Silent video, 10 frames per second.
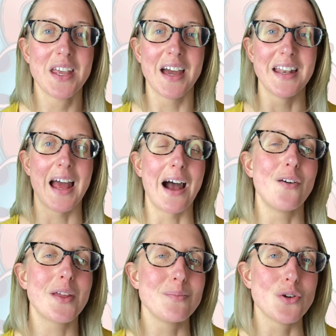and how
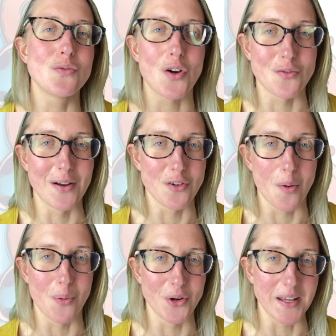they move around our
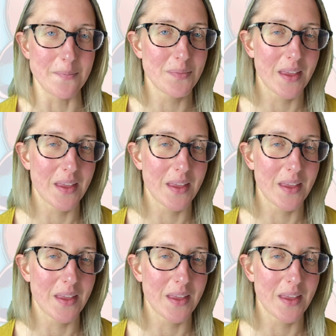body.